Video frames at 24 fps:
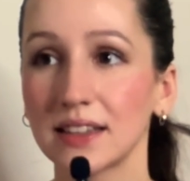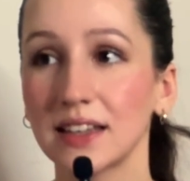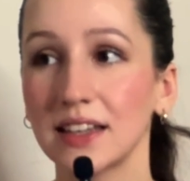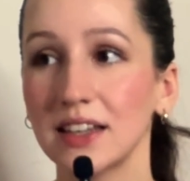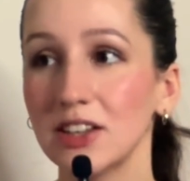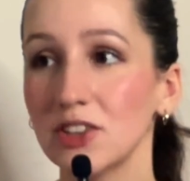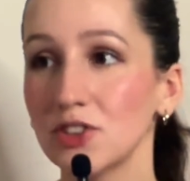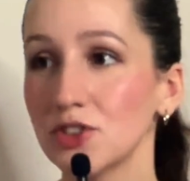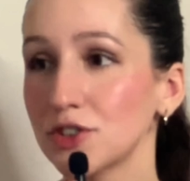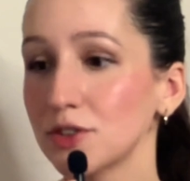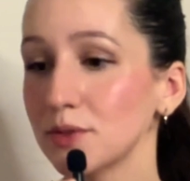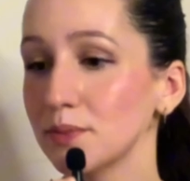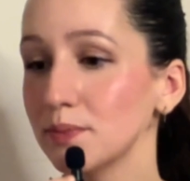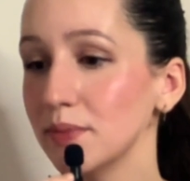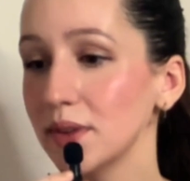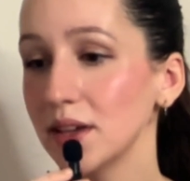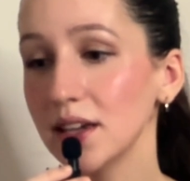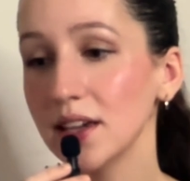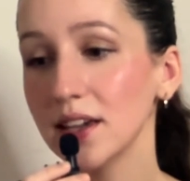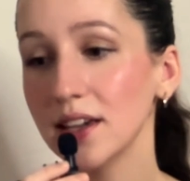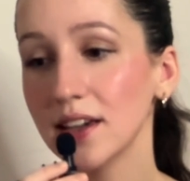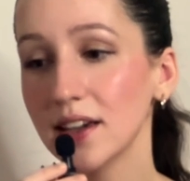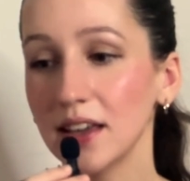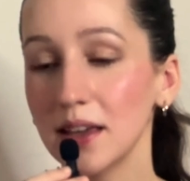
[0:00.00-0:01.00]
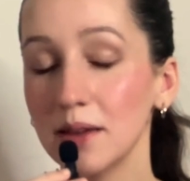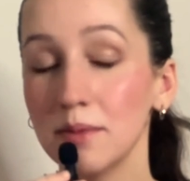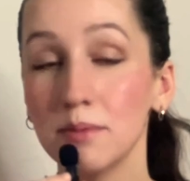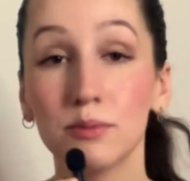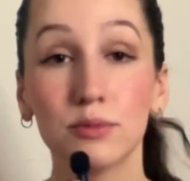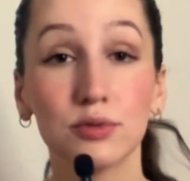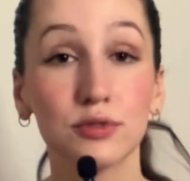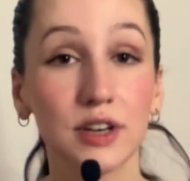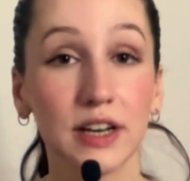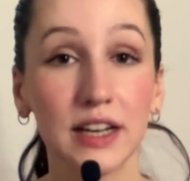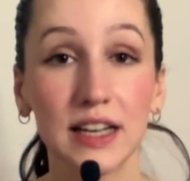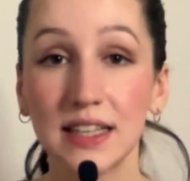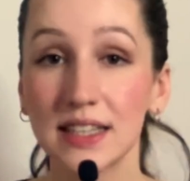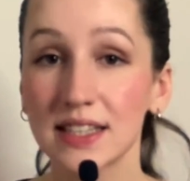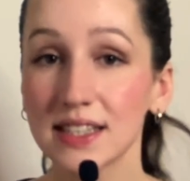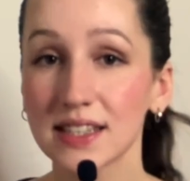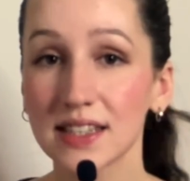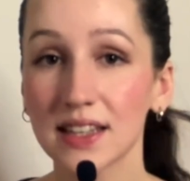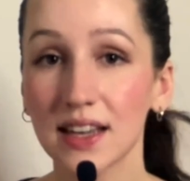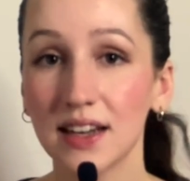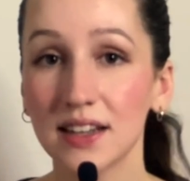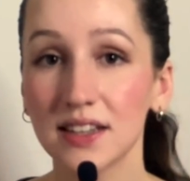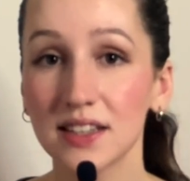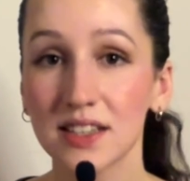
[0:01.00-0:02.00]
It should be embraced
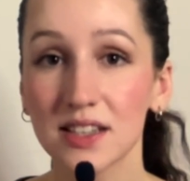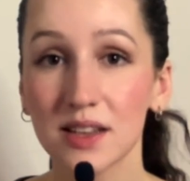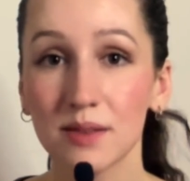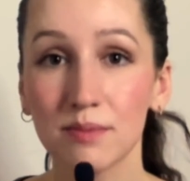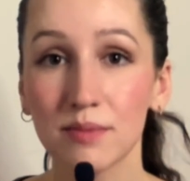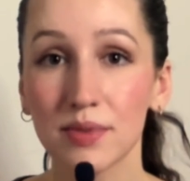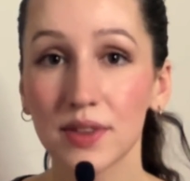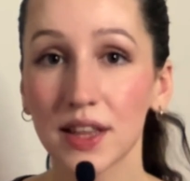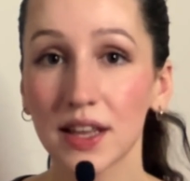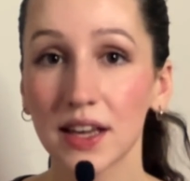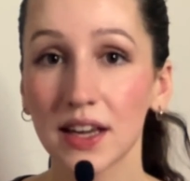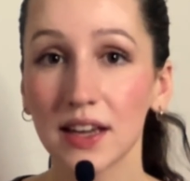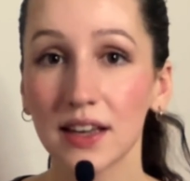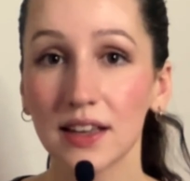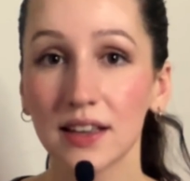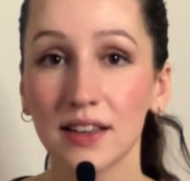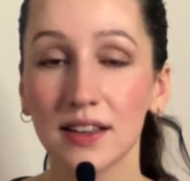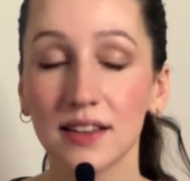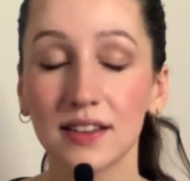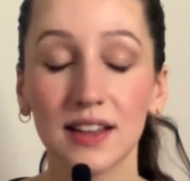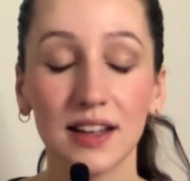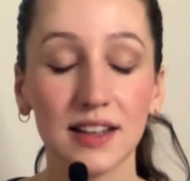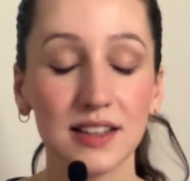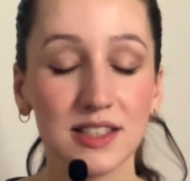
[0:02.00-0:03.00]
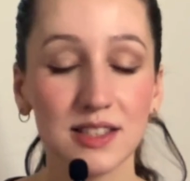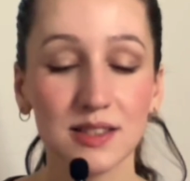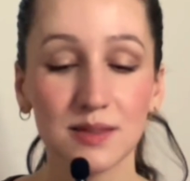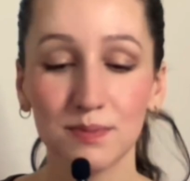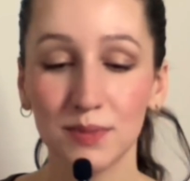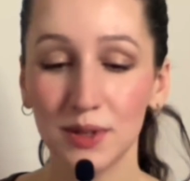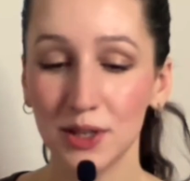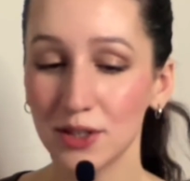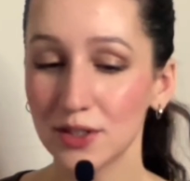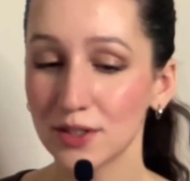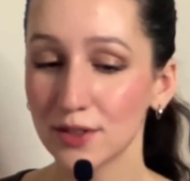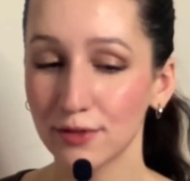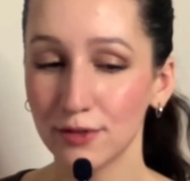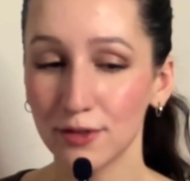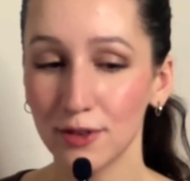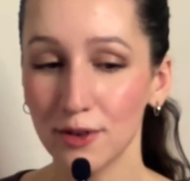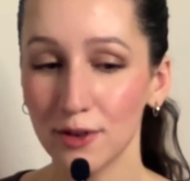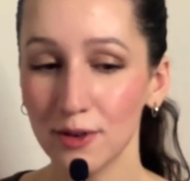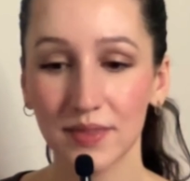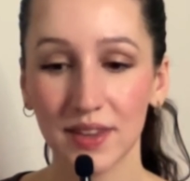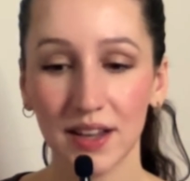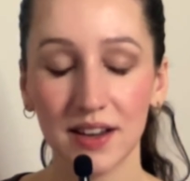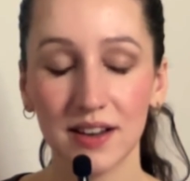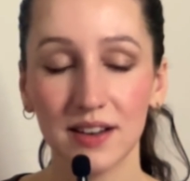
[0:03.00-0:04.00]
as something that's
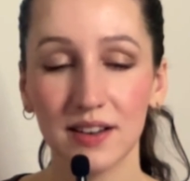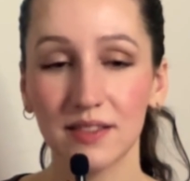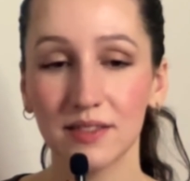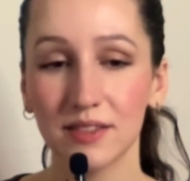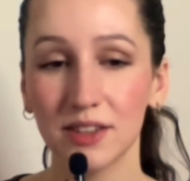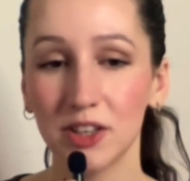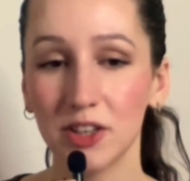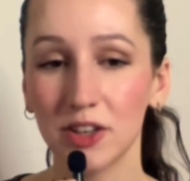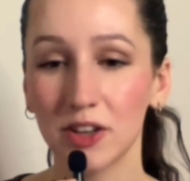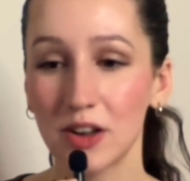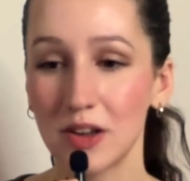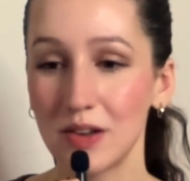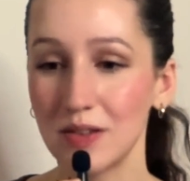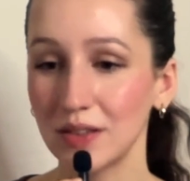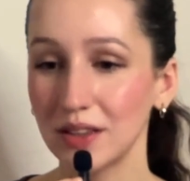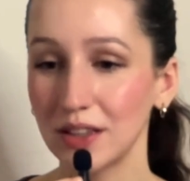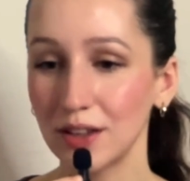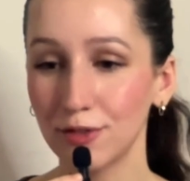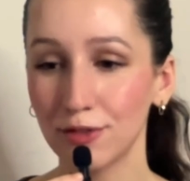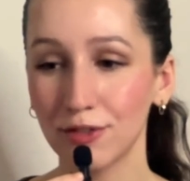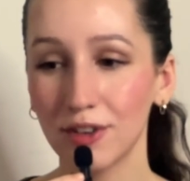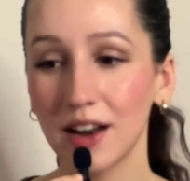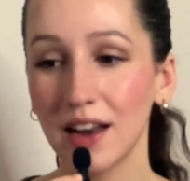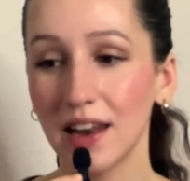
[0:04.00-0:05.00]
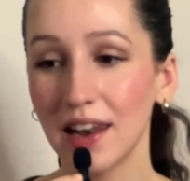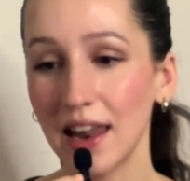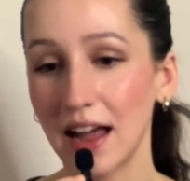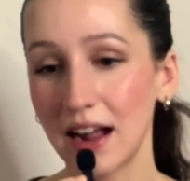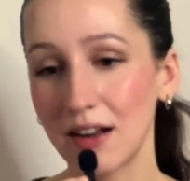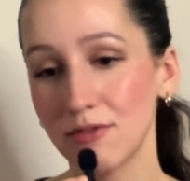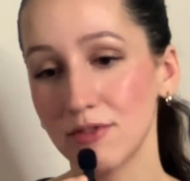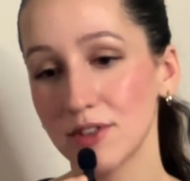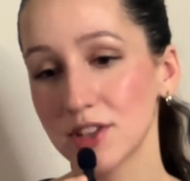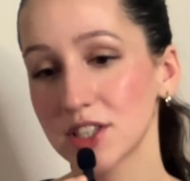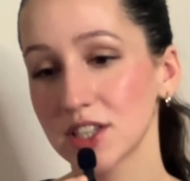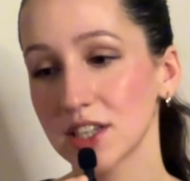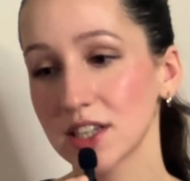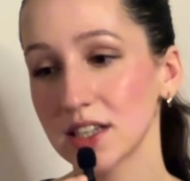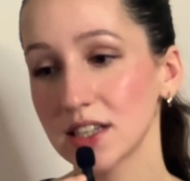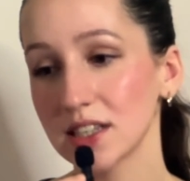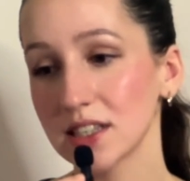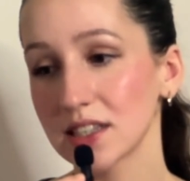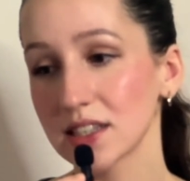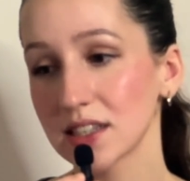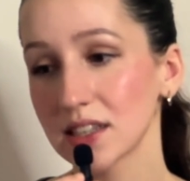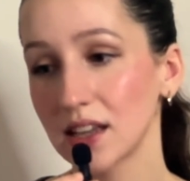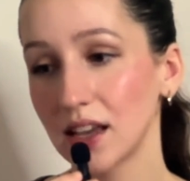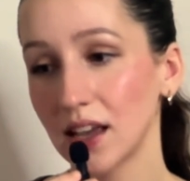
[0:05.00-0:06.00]
beautiful, that, you know, different
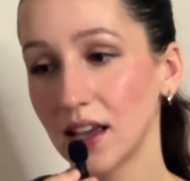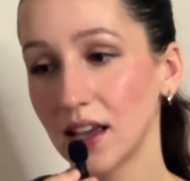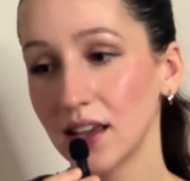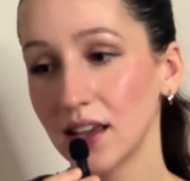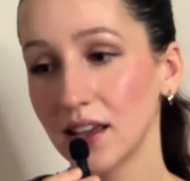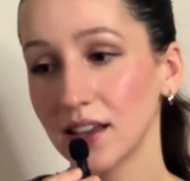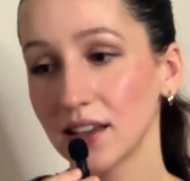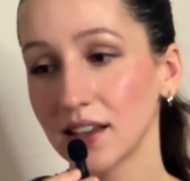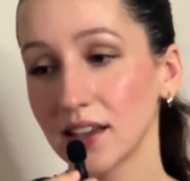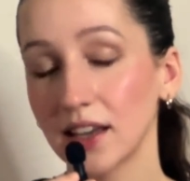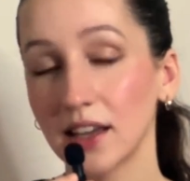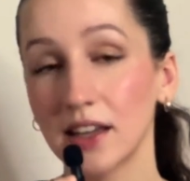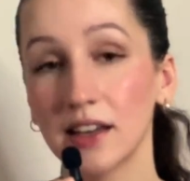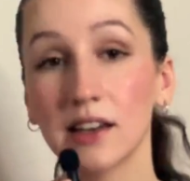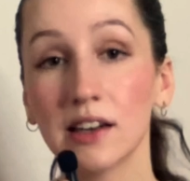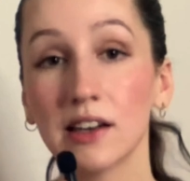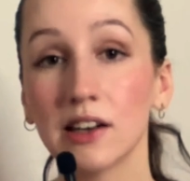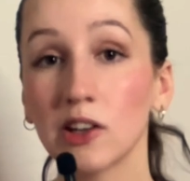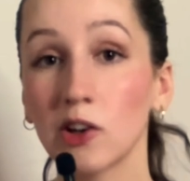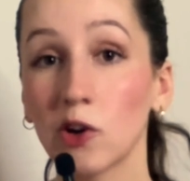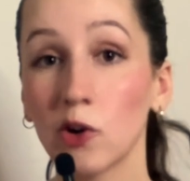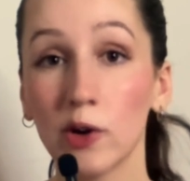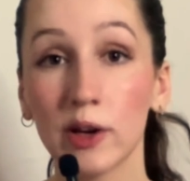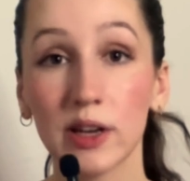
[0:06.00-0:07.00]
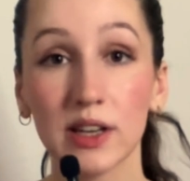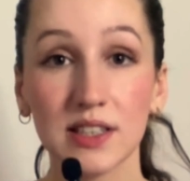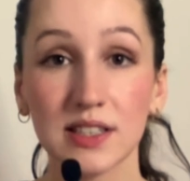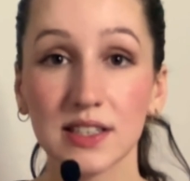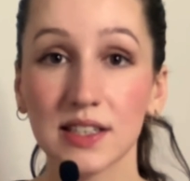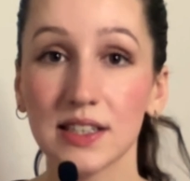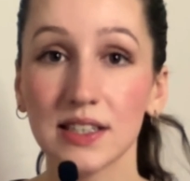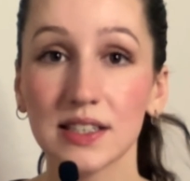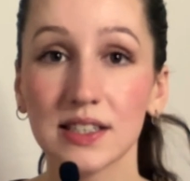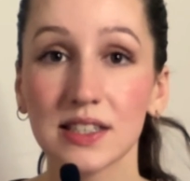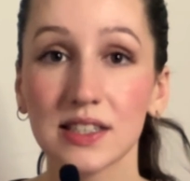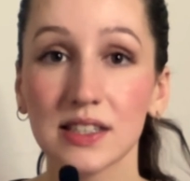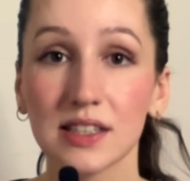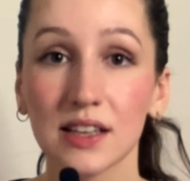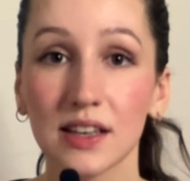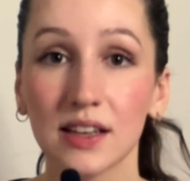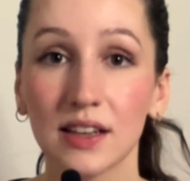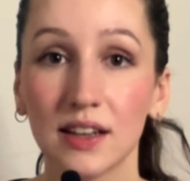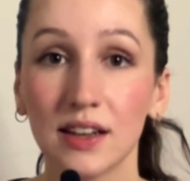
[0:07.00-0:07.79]
languages can coexist.